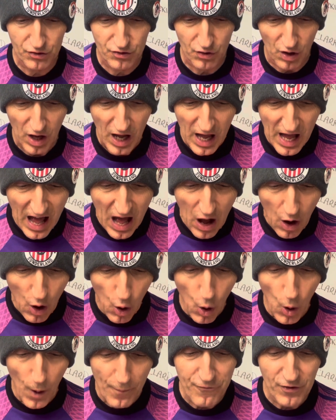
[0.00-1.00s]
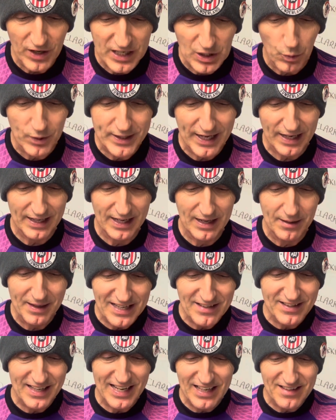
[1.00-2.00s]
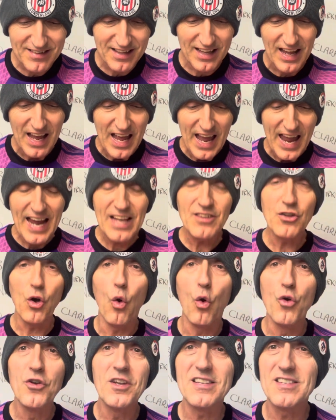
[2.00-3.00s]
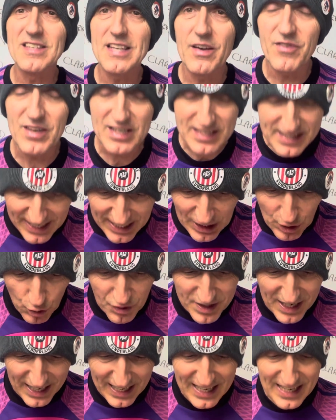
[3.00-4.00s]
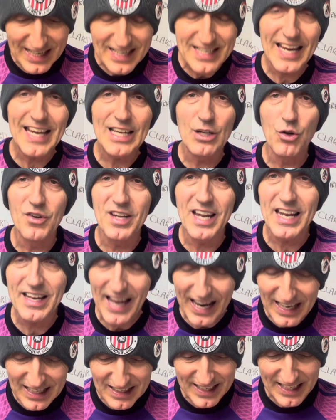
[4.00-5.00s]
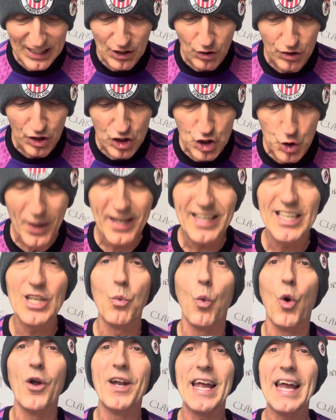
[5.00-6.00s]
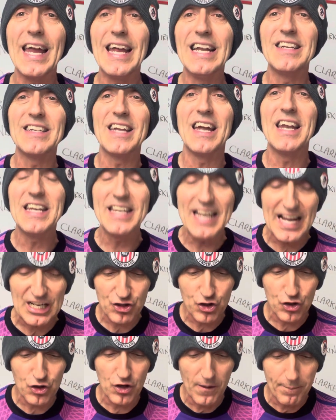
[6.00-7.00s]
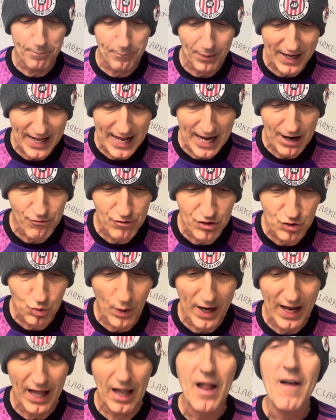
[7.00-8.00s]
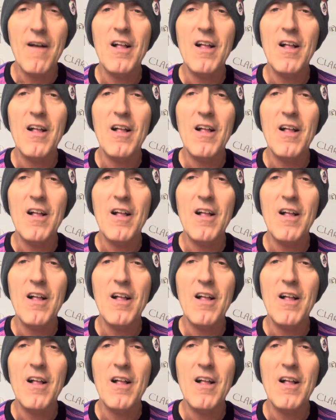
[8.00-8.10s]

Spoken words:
So hopefully we'll get in. He's an under 17, under 18, under 19, under 21 international player as well.